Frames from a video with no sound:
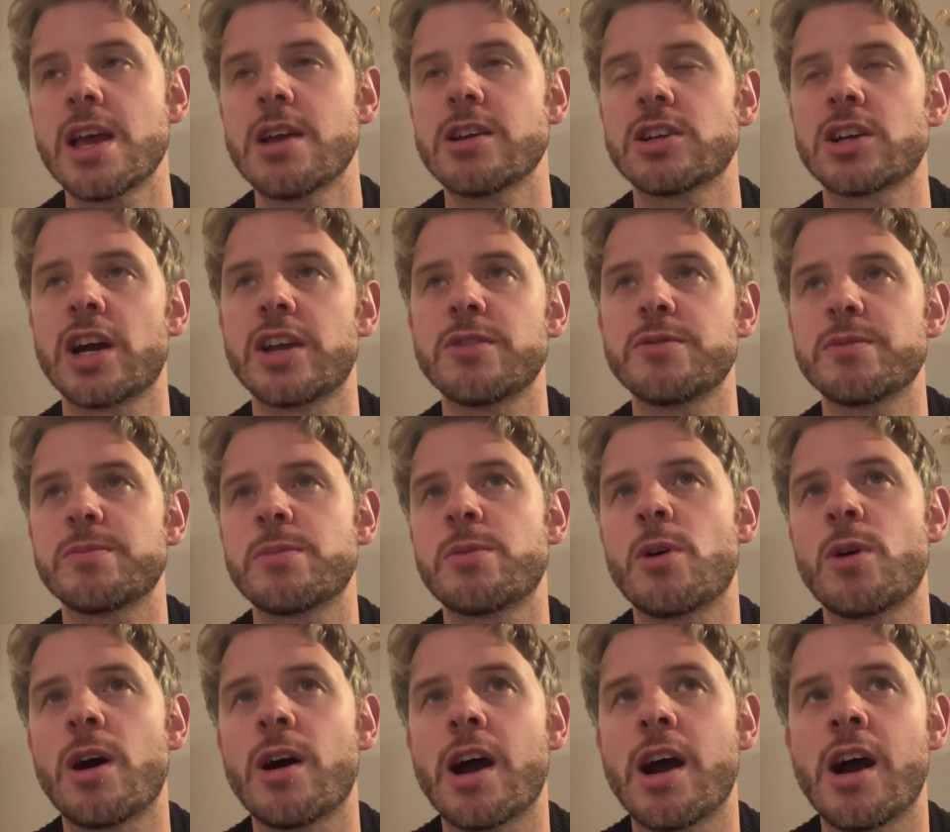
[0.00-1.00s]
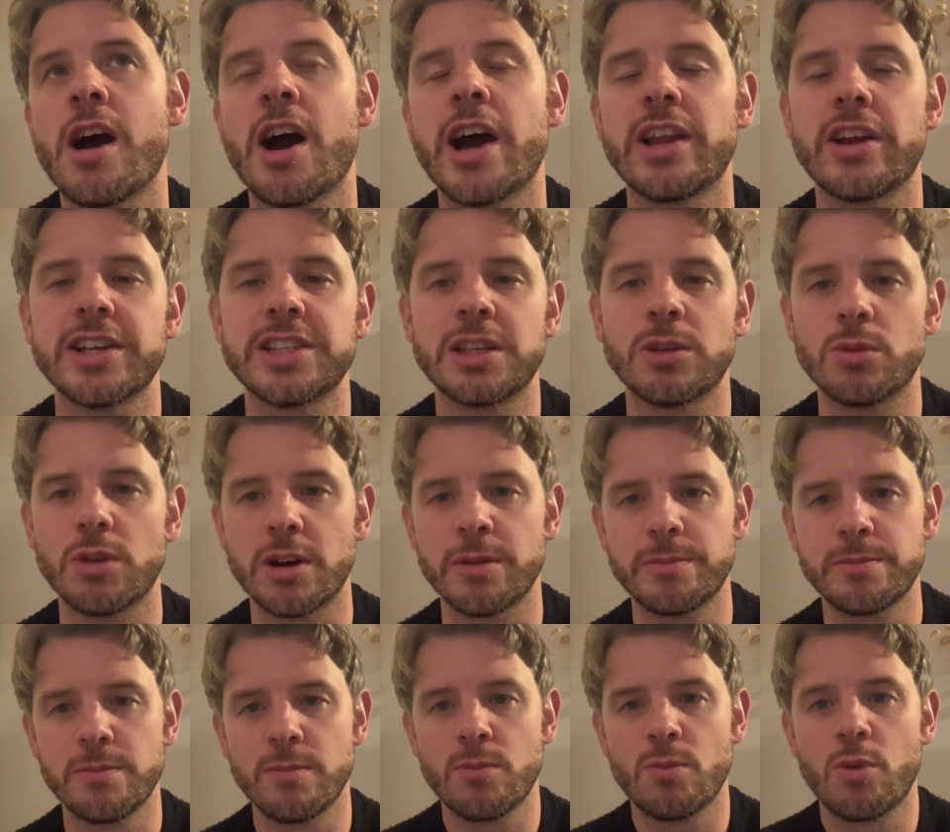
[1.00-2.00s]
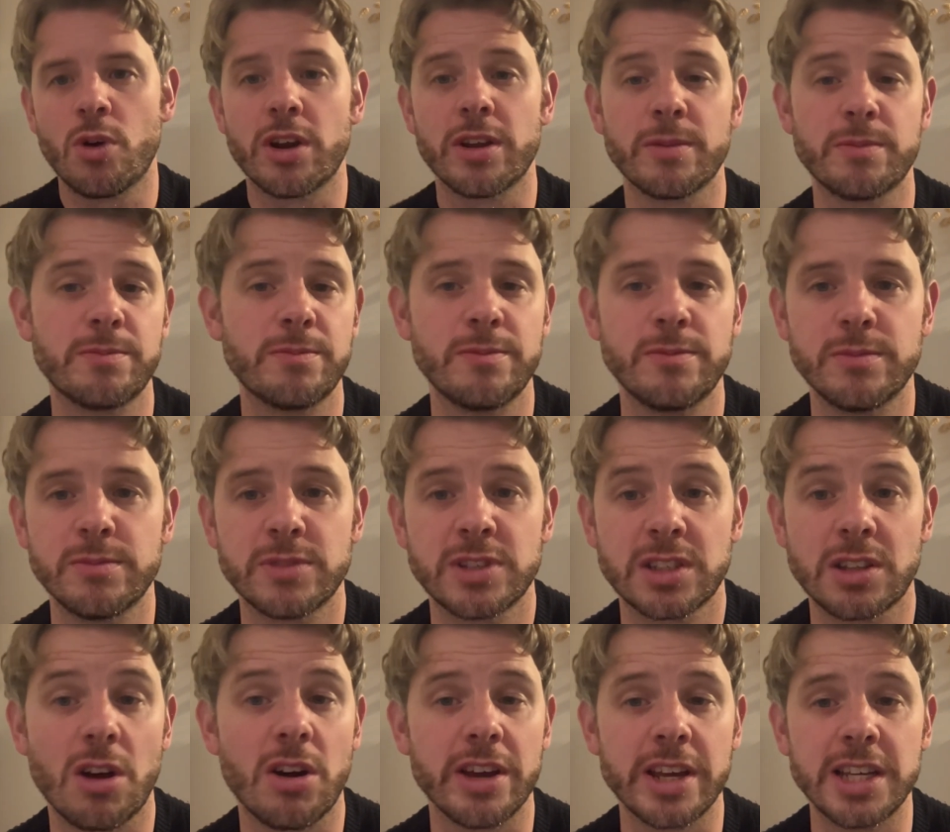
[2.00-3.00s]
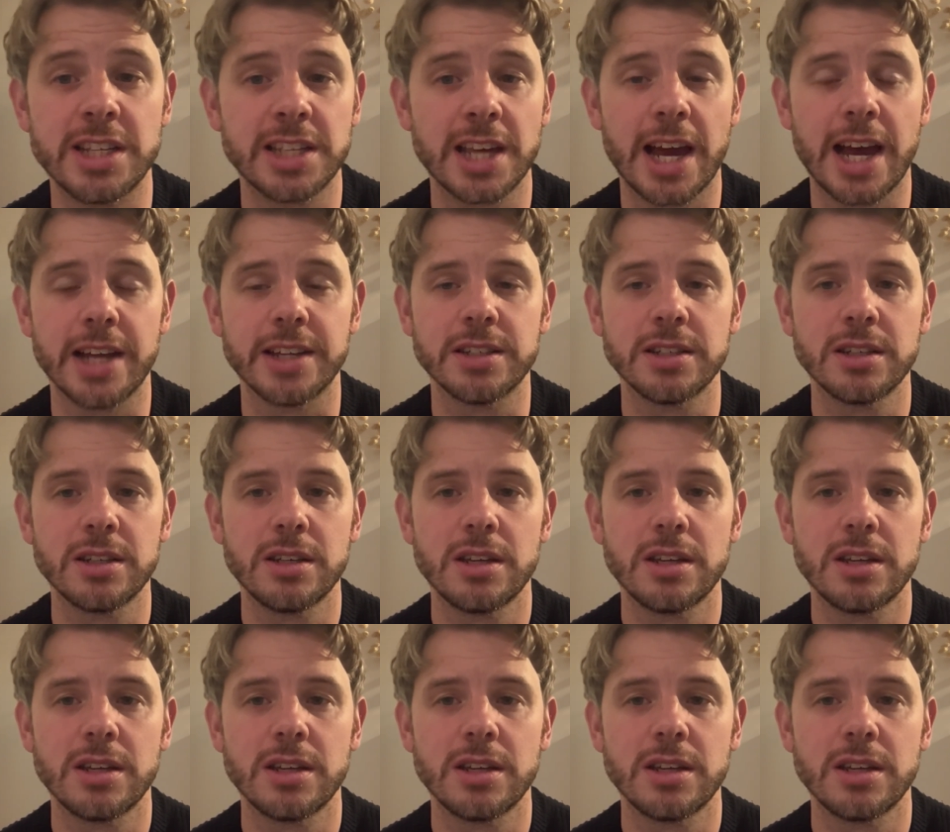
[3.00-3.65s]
kind of highlighting what a start he's had